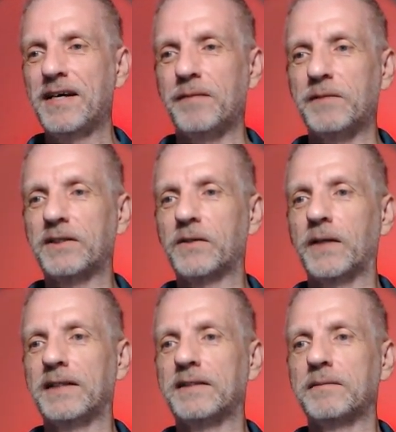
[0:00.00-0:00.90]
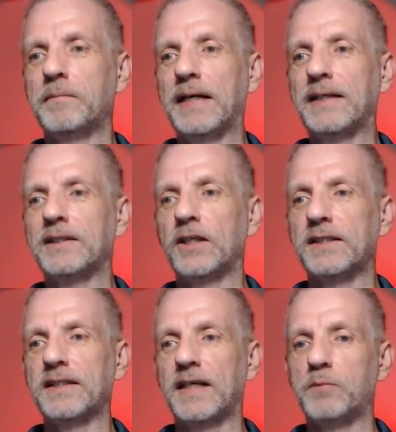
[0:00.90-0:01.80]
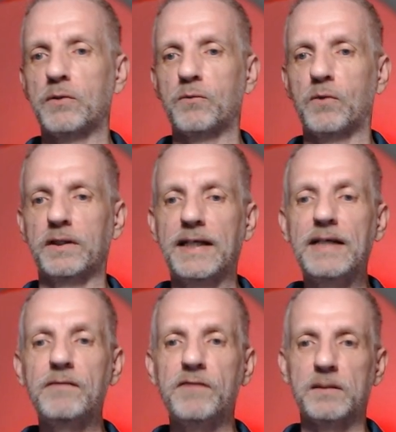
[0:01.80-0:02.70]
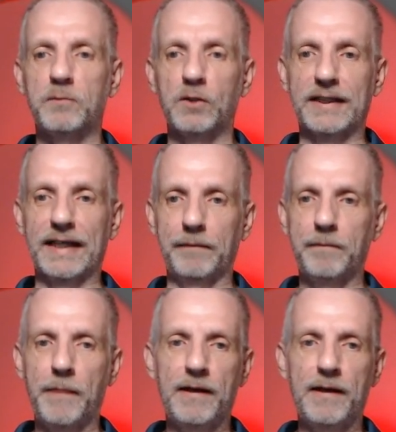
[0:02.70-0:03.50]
I'm going to go and make Genesis 8.1 invisible again.